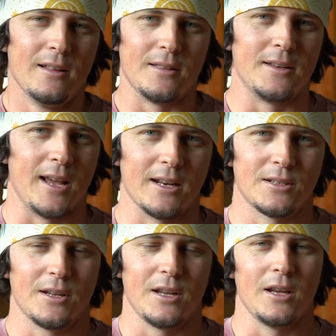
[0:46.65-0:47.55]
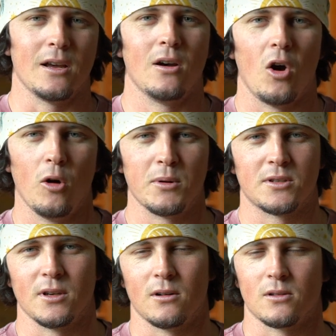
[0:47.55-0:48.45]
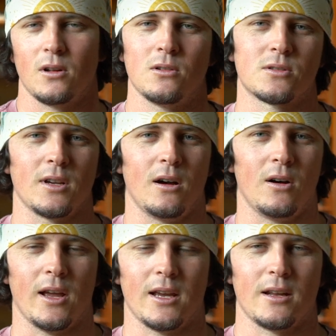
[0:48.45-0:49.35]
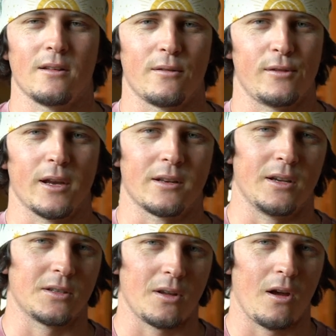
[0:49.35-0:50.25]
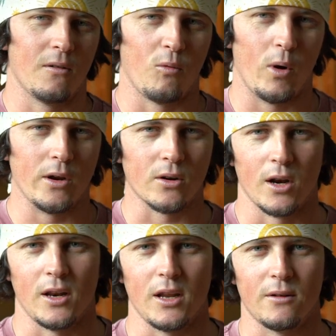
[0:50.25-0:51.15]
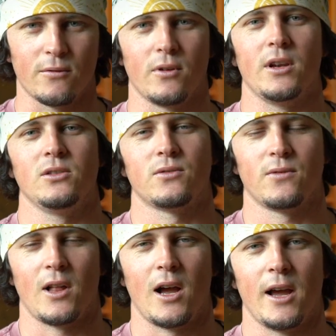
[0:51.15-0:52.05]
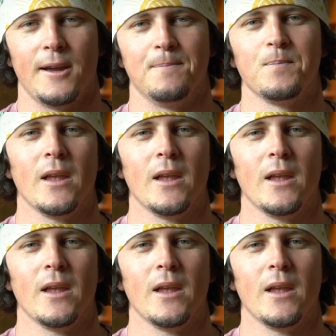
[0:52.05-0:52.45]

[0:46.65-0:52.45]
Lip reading: the density, open cell, closed cell, and the thickness of what you're going to need for each fly.